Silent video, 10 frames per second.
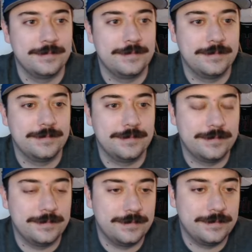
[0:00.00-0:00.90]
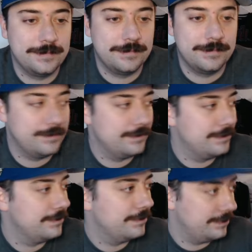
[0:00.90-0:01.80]

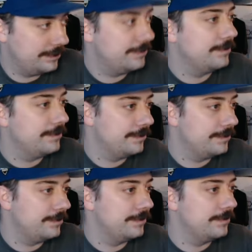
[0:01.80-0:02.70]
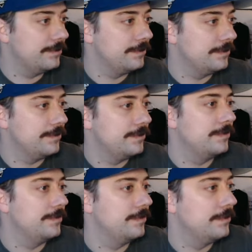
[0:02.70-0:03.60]

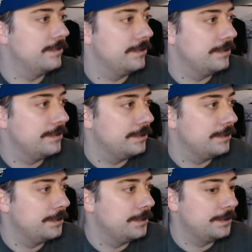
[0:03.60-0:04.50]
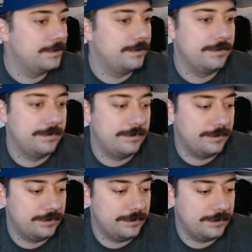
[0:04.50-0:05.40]

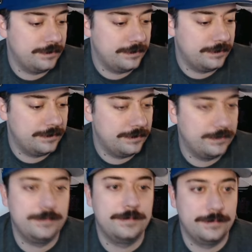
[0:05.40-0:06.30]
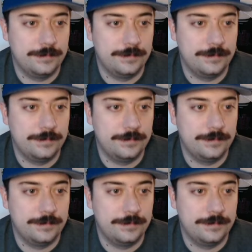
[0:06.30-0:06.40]
No words are spoken by the person on screen.